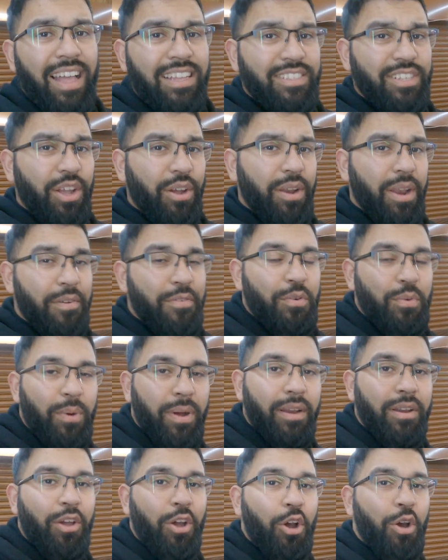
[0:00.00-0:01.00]
How's it going,
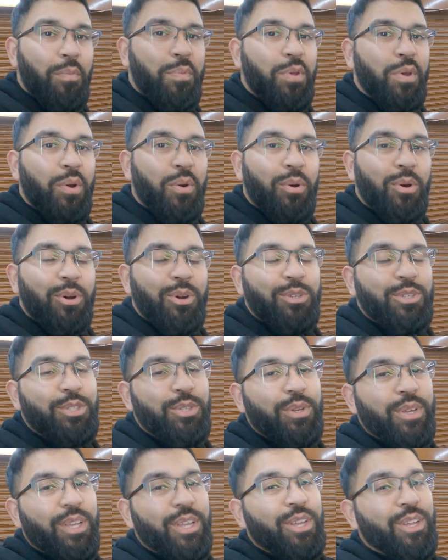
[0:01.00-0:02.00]
everyone? Hope you're all
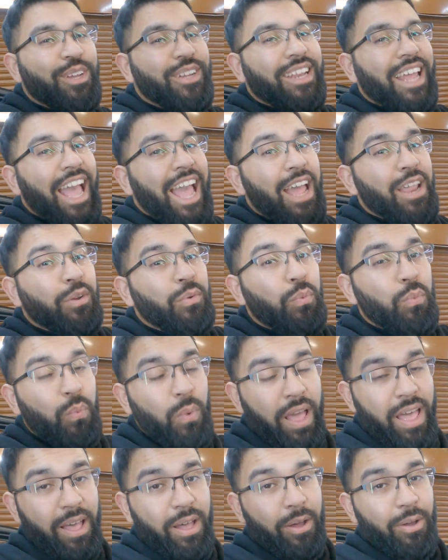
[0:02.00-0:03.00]
doing good and
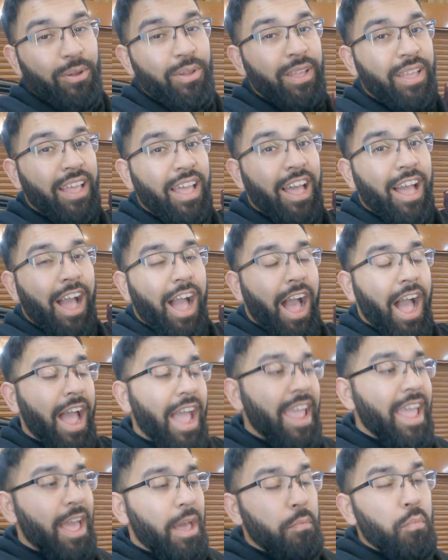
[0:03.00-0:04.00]
well.
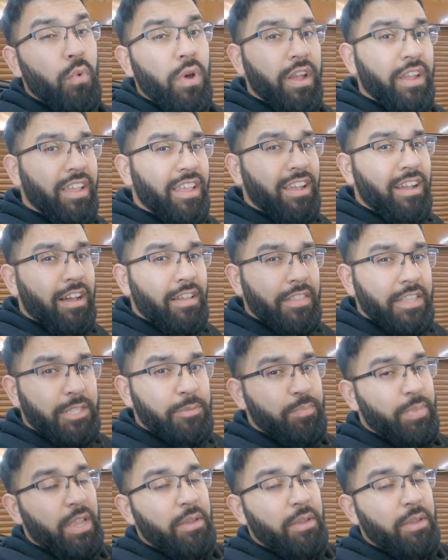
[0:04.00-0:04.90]
I am working on this